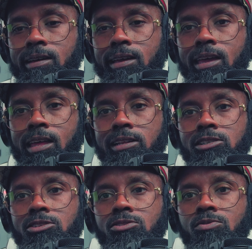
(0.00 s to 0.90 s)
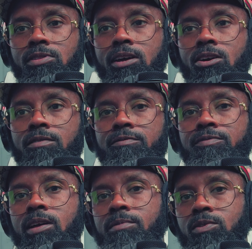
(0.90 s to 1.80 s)
and just so that our
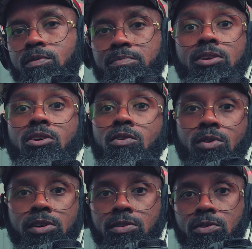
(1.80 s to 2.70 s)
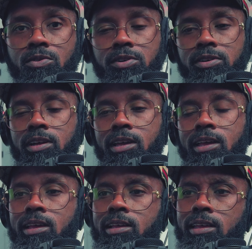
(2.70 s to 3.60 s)
family would be on one accord.
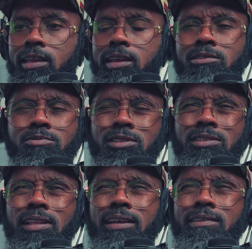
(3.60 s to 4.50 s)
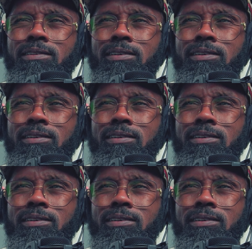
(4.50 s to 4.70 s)
And it was just like,